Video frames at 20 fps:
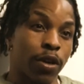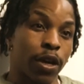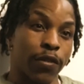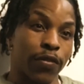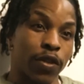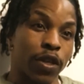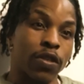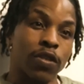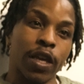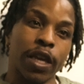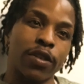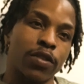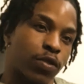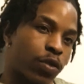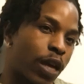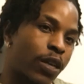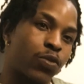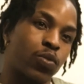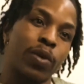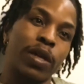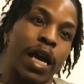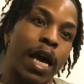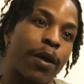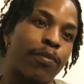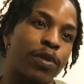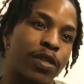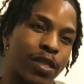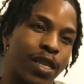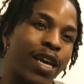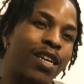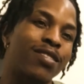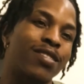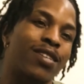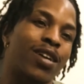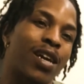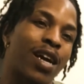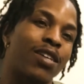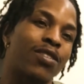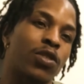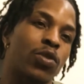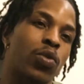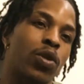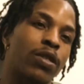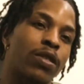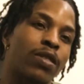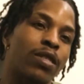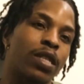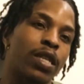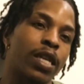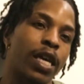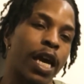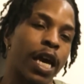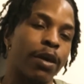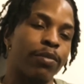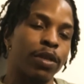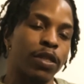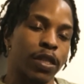It's like, that's what happens. That's the consequences of the game.